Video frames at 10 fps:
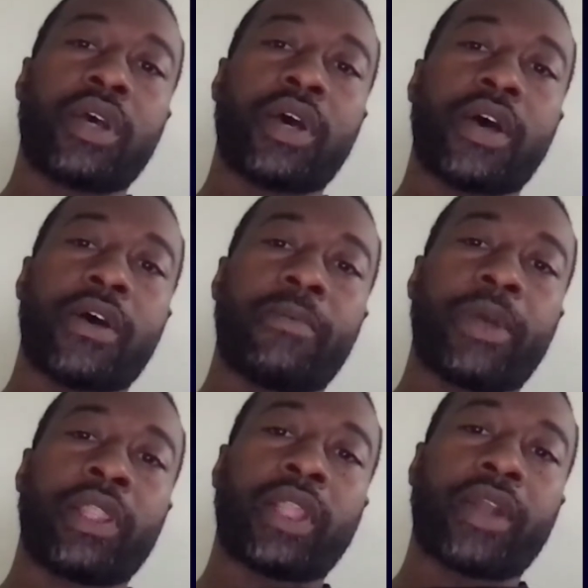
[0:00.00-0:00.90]

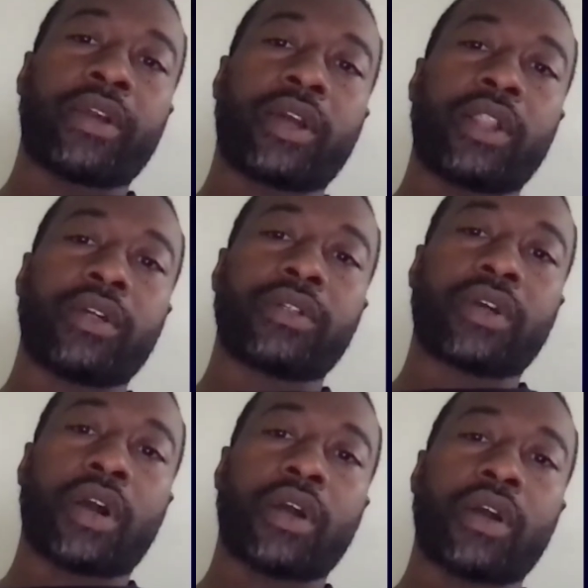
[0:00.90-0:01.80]
and lighter colors
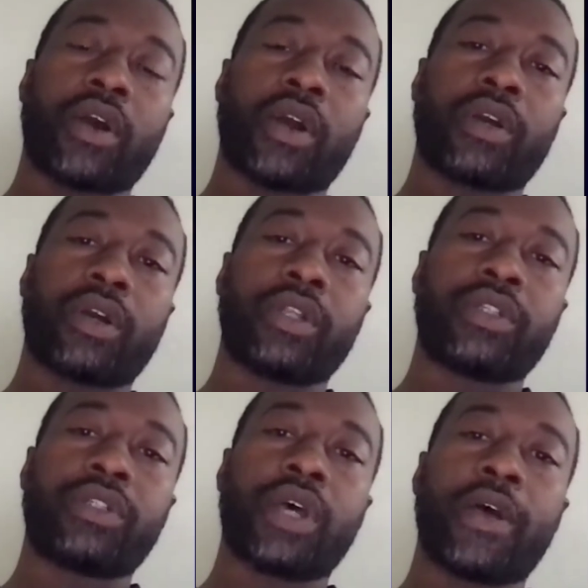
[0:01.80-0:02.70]
are going
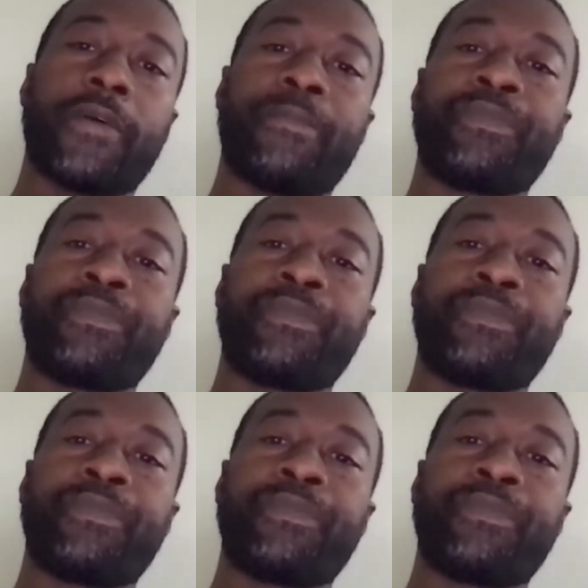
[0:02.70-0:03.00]
to